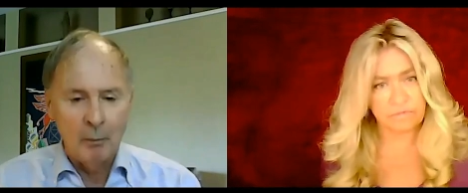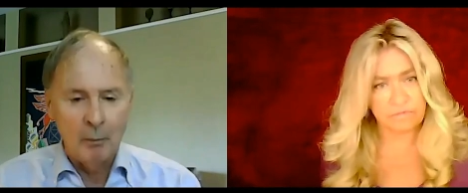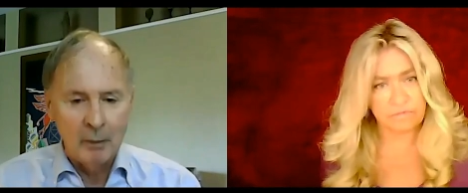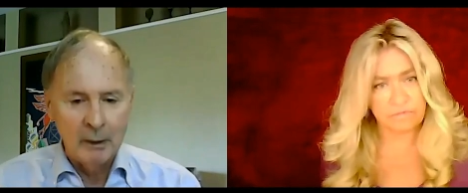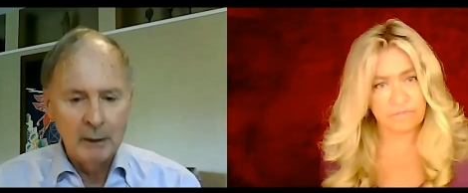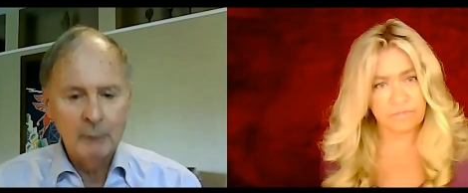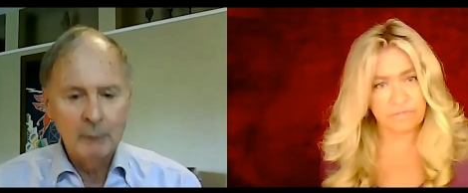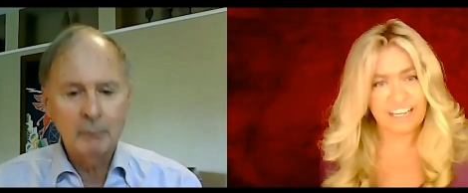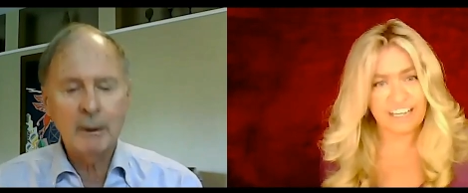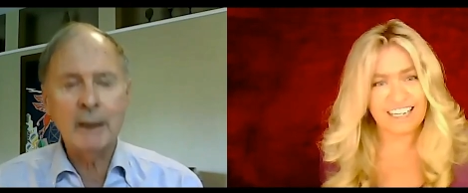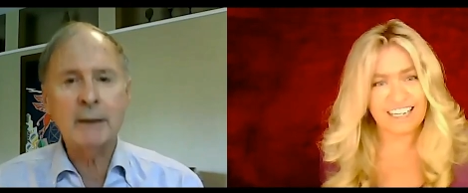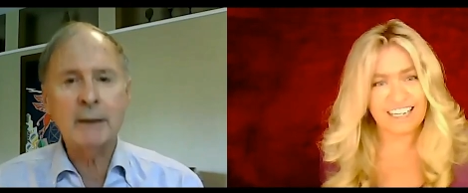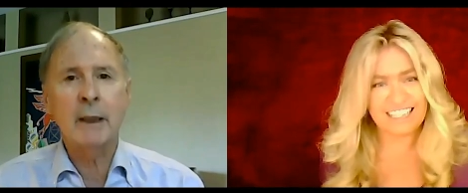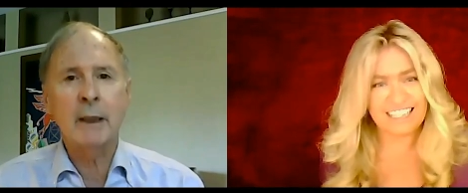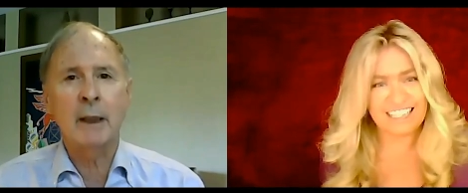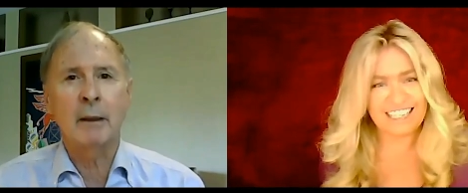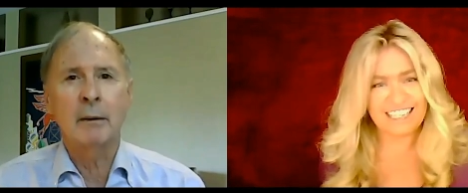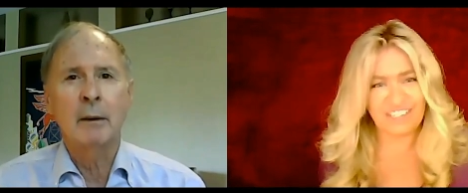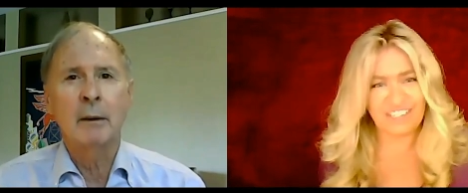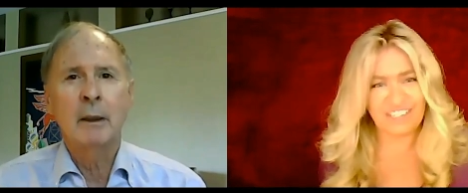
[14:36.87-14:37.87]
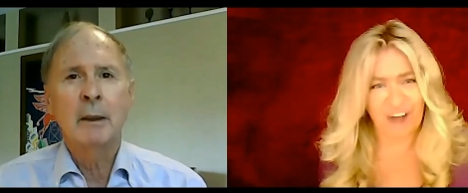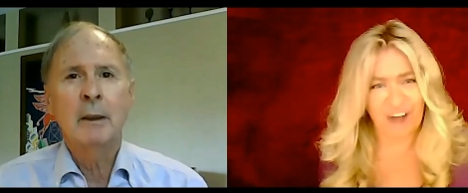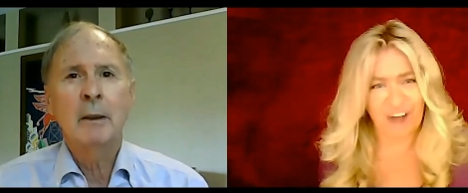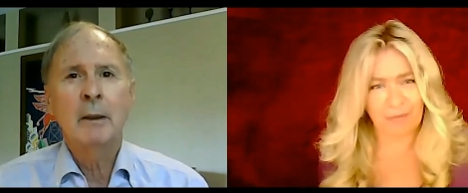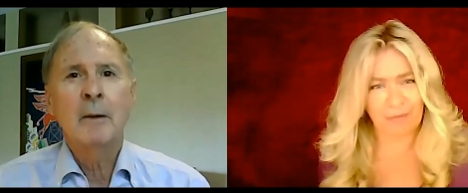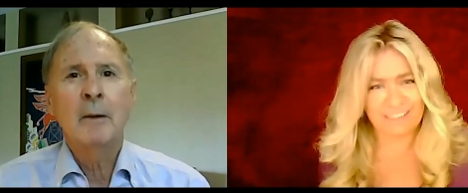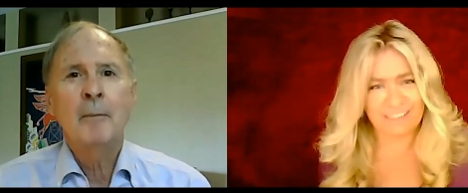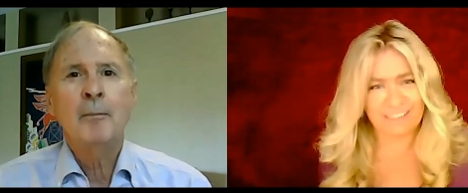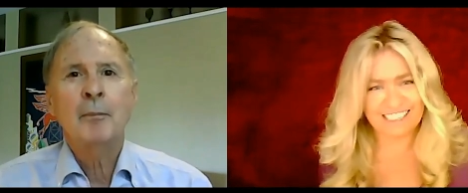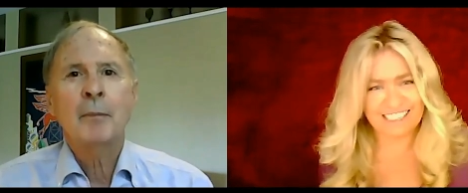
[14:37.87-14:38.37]
Speaker 1: right down. It
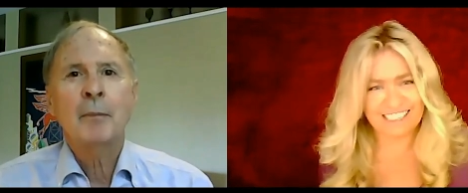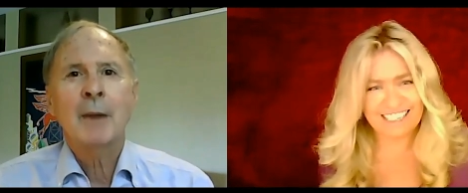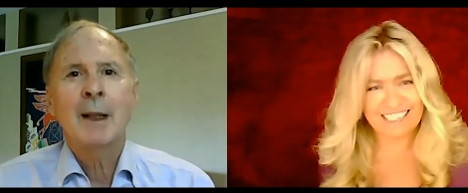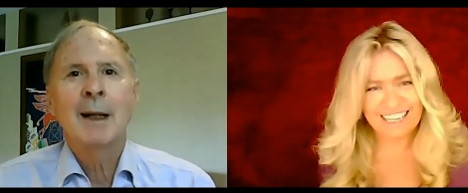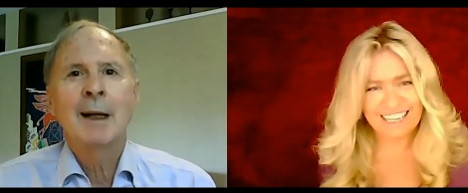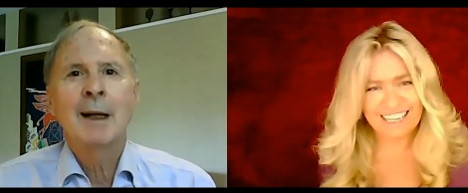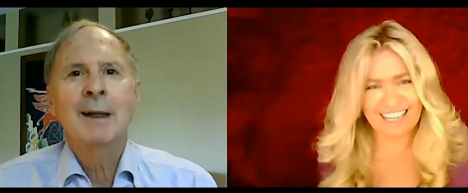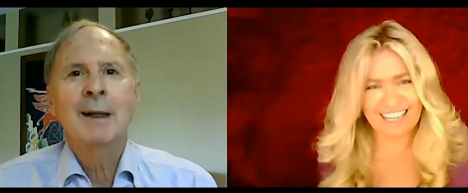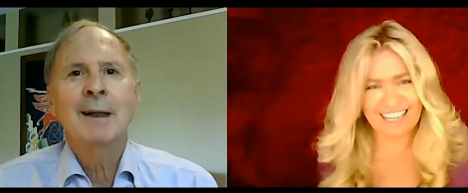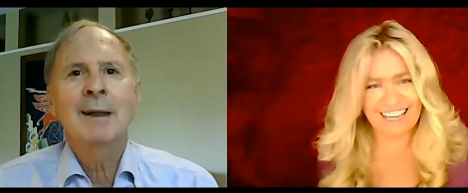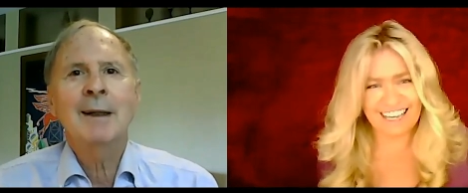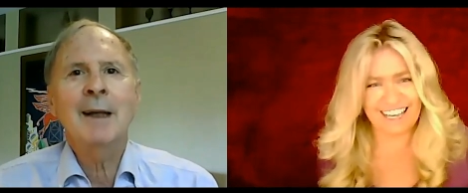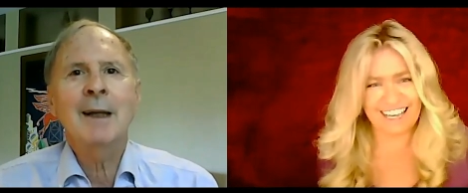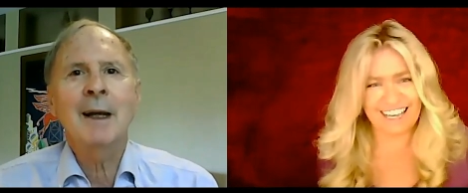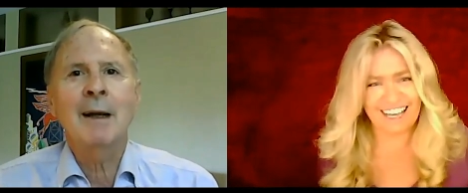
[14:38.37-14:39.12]
drops. Yeah.